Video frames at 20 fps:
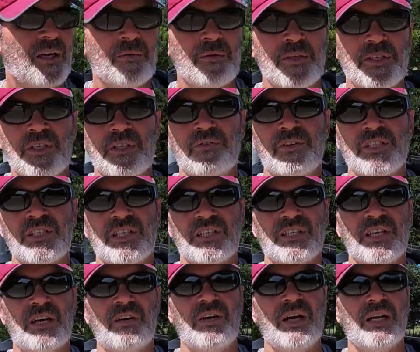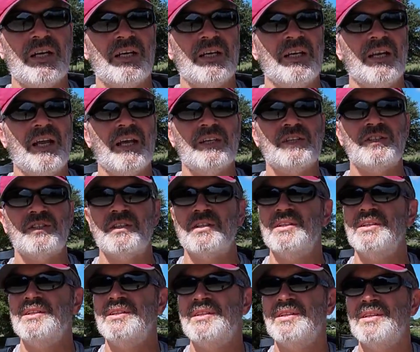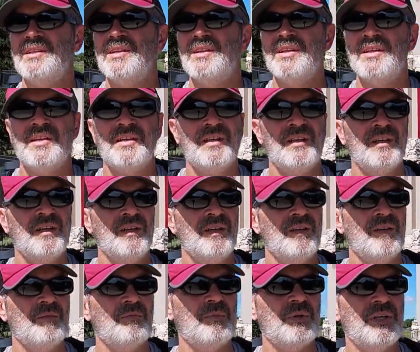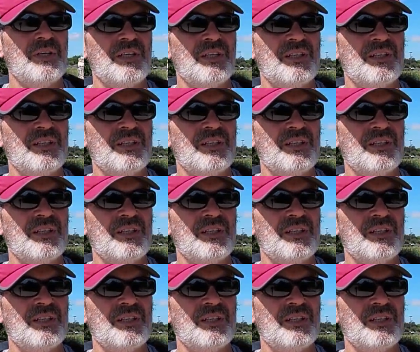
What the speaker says: It's obviously direct connection, but